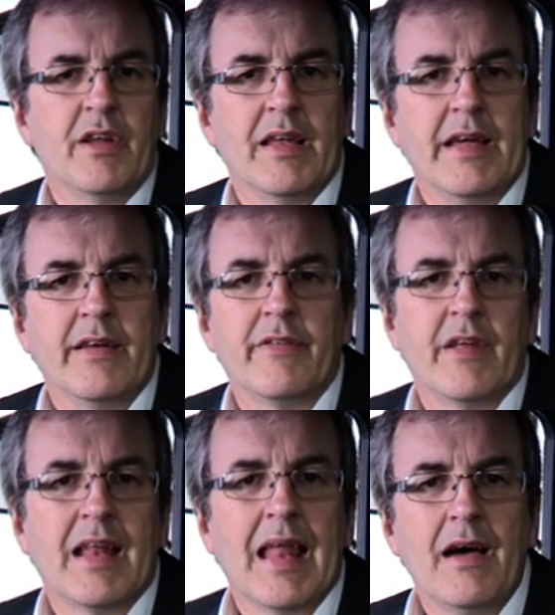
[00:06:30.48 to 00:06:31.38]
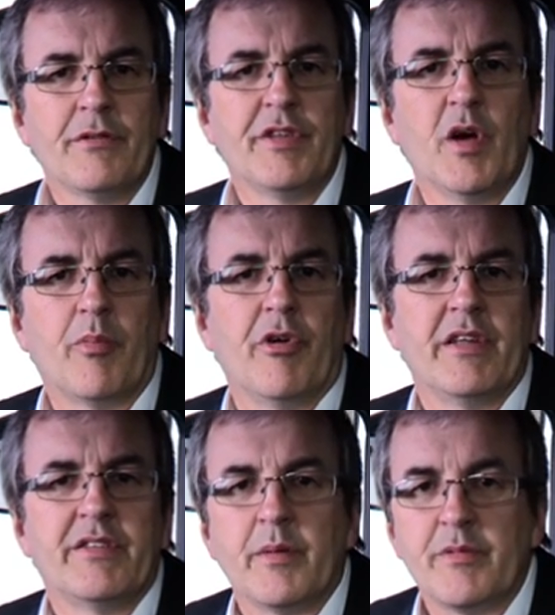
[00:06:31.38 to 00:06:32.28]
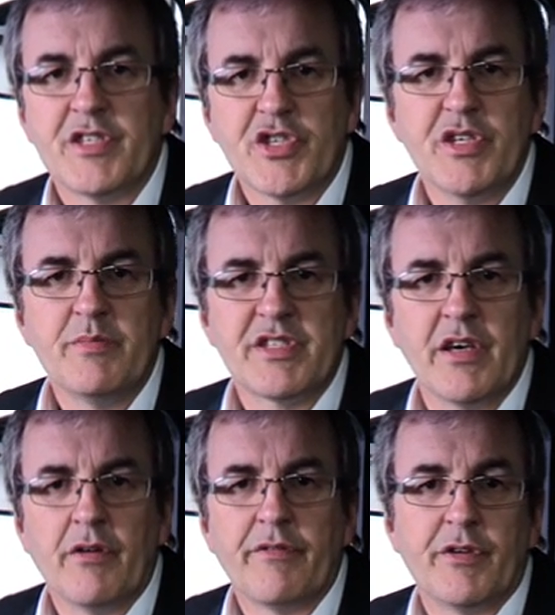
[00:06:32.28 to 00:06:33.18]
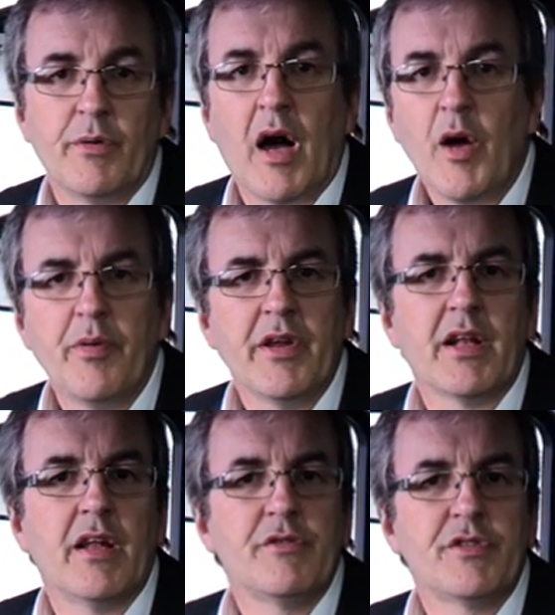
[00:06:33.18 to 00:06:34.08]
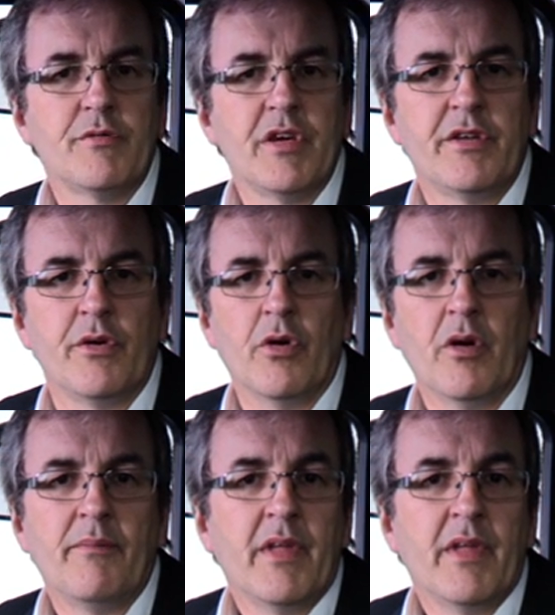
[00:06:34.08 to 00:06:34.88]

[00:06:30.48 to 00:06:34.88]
lead that allows the operator to position himself to open and close the rear door,